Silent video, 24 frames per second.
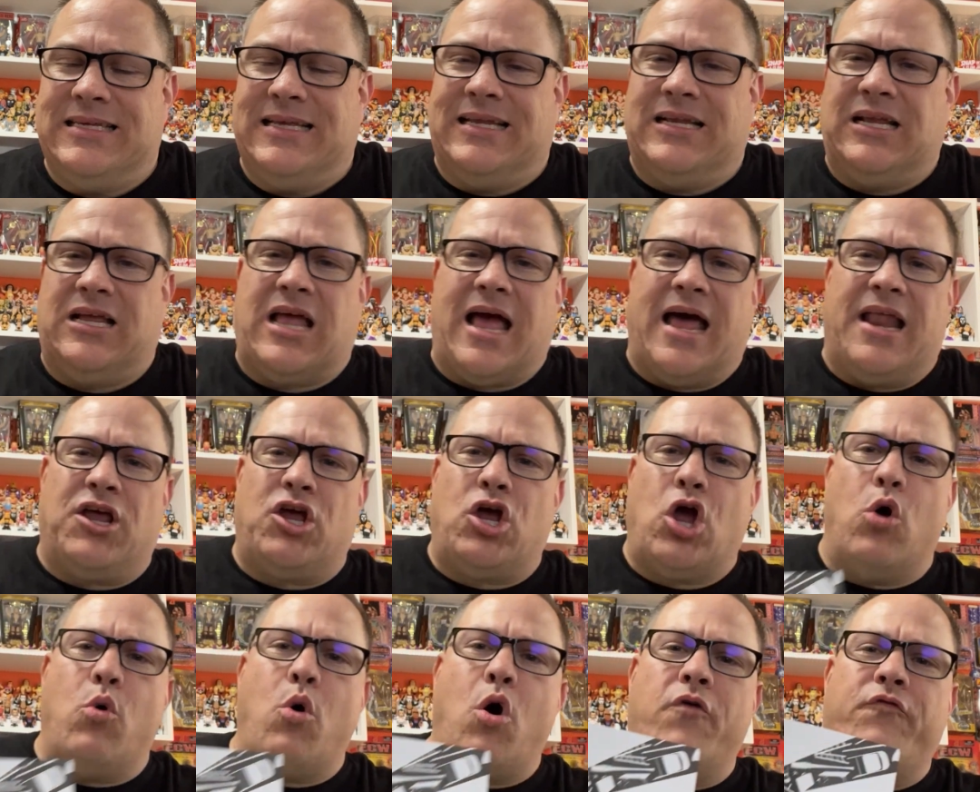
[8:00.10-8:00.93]
and kind of
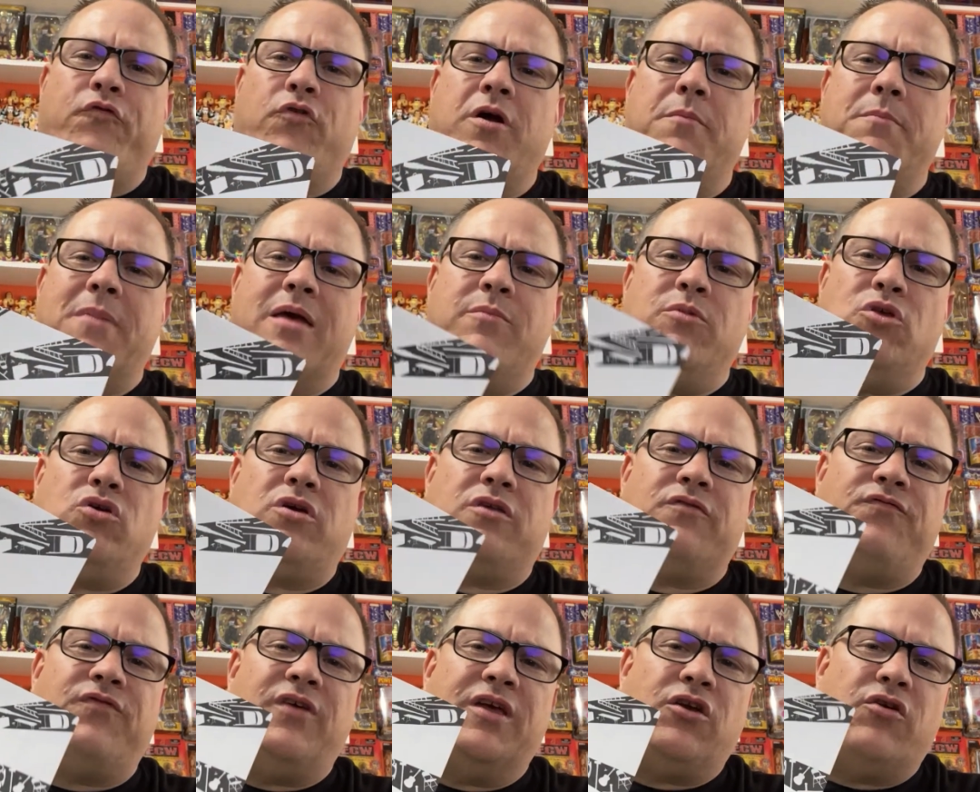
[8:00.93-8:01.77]
go over it, maybe you can
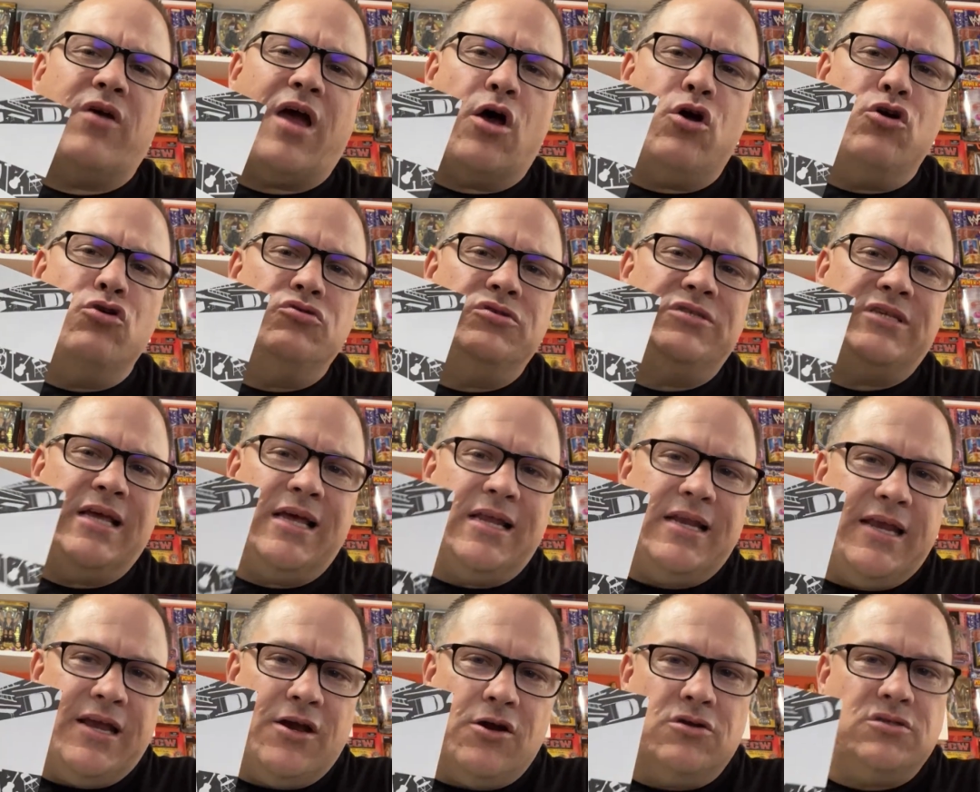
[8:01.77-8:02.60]
figure out who's in
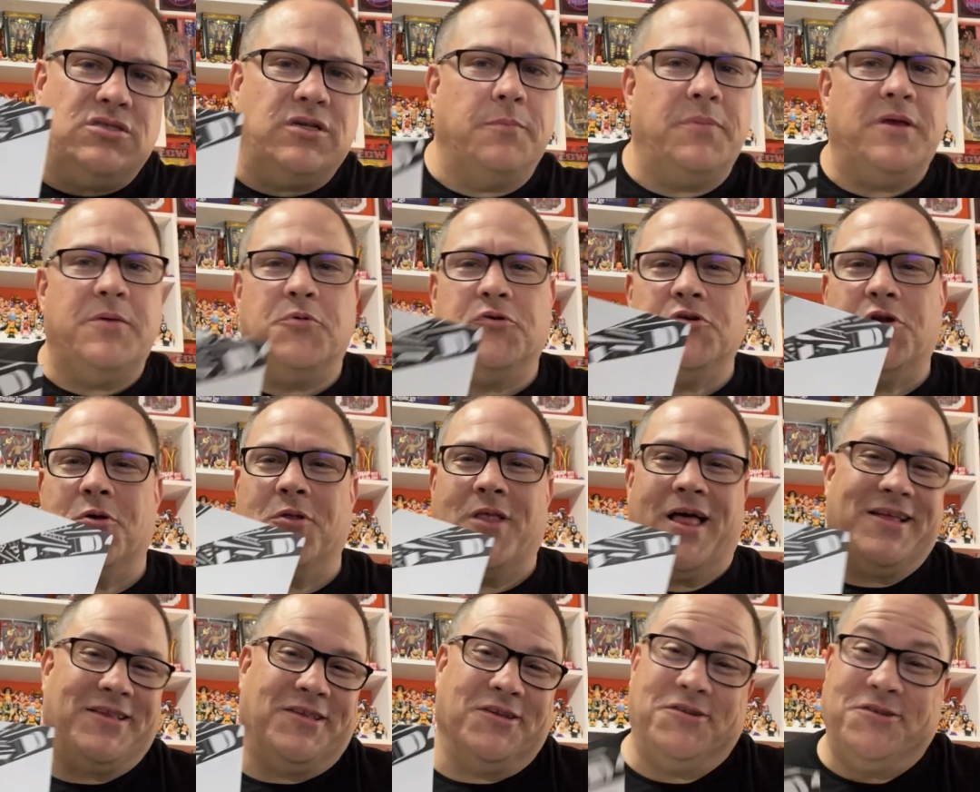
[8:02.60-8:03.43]
here. Some people don't
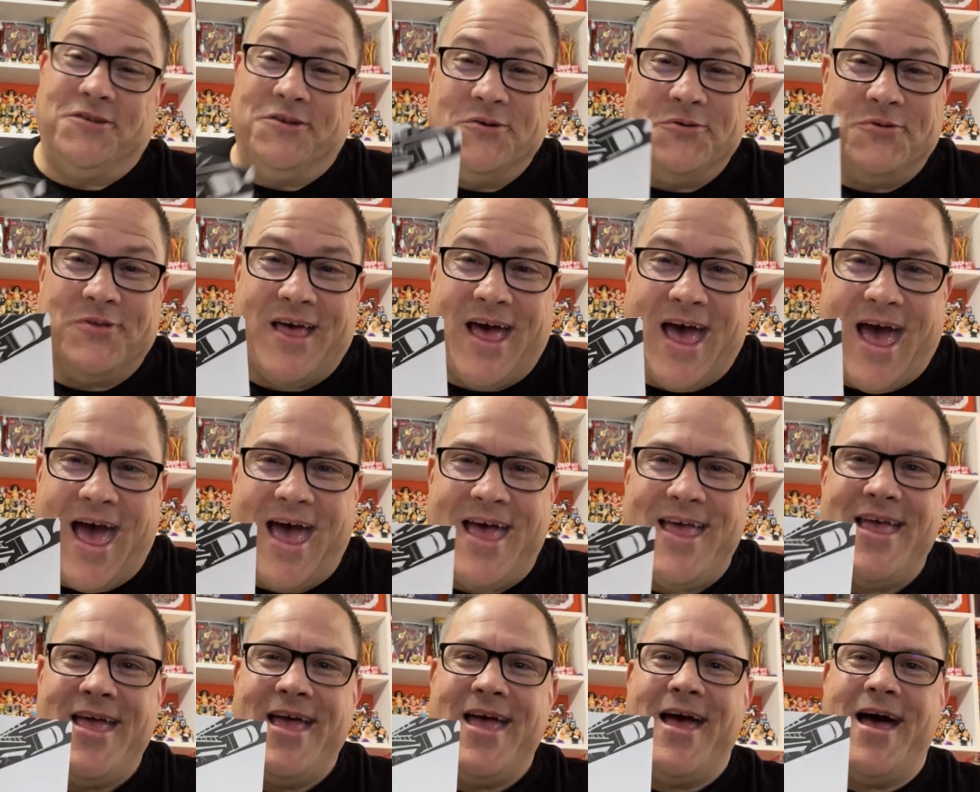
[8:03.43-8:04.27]
like to do that.